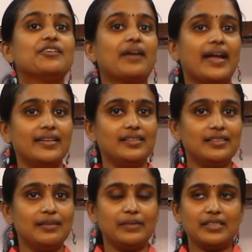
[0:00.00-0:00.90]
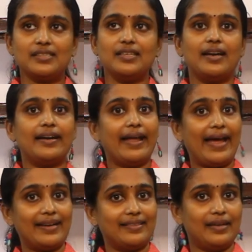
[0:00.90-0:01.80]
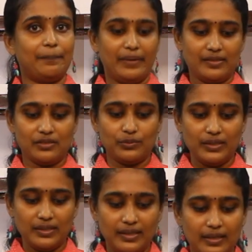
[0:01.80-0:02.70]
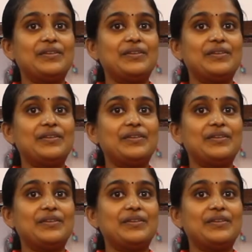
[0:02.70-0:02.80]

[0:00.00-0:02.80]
grind it in a mixer and add that paste to it.